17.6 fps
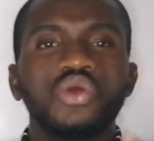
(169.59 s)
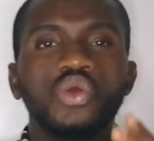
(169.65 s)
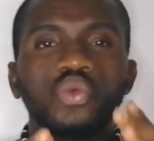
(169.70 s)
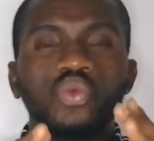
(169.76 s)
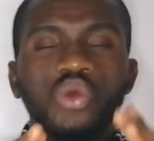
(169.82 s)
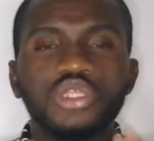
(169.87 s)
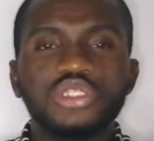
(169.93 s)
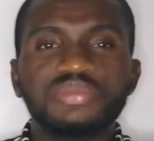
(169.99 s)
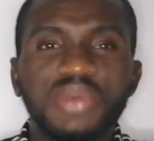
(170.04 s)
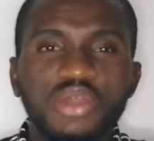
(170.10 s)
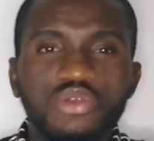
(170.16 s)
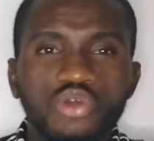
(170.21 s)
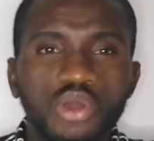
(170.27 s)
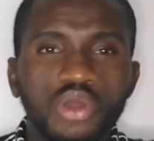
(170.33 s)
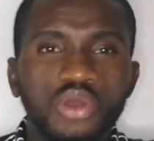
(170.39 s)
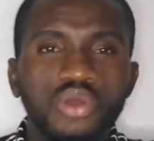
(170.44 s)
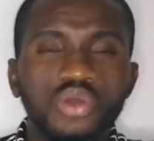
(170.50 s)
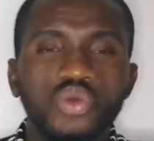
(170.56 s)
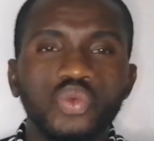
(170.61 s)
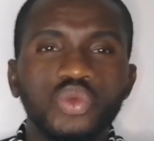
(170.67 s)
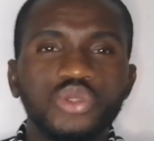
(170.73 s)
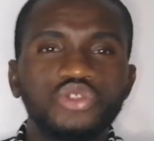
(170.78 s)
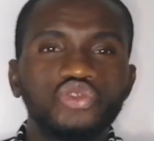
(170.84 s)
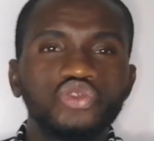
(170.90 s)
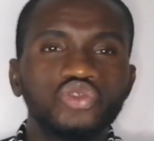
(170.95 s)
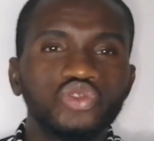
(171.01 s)
What manure
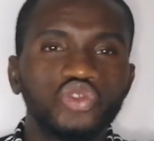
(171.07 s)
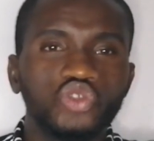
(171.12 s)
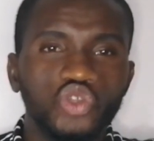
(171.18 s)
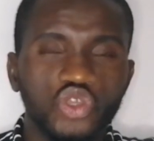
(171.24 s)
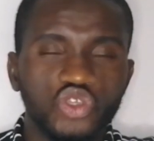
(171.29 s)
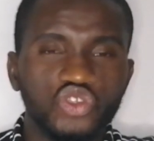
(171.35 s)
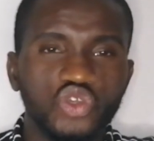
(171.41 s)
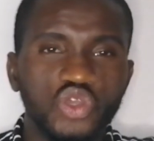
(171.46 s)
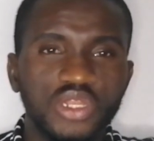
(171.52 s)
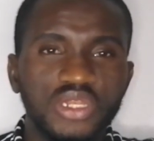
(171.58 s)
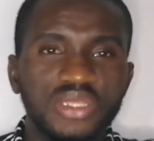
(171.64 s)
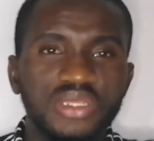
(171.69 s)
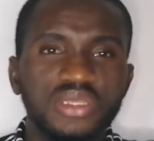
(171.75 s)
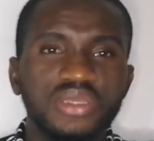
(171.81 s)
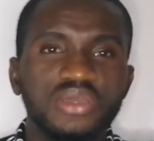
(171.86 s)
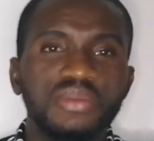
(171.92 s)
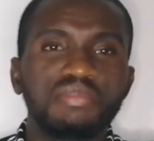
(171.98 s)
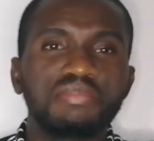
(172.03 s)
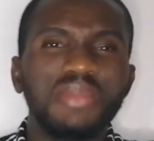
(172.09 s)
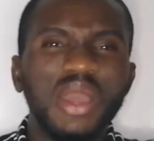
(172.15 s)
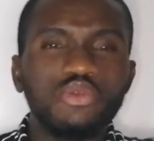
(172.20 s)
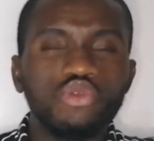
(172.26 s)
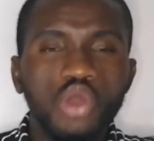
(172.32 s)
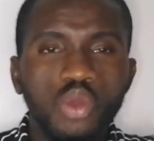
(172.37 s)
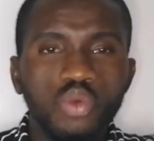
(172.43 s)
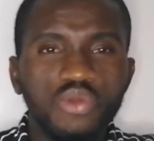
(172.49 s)
will do to your soil?
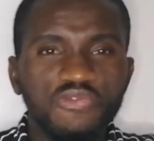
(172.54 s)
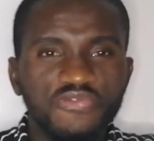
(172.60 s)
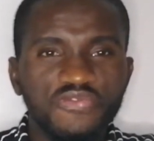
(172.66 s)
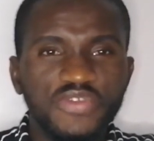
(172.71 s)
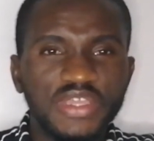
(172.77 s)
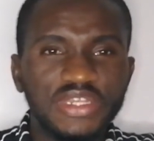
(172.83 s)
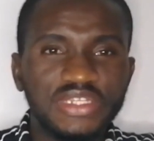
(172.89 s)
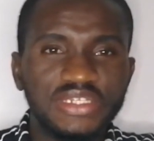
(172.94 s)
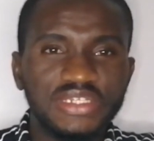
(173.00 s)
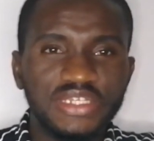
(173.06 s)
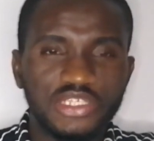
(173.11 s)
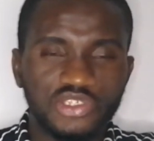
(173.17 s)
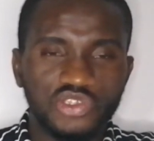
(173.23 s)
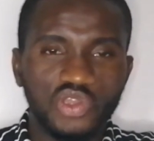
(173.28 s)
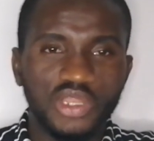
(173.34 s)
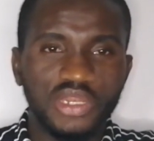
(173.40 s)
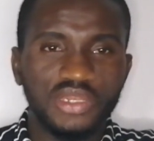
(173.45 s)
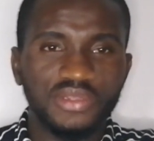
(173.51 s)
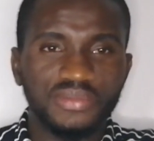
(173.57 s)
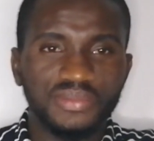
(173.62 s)
Manure will feed the soil,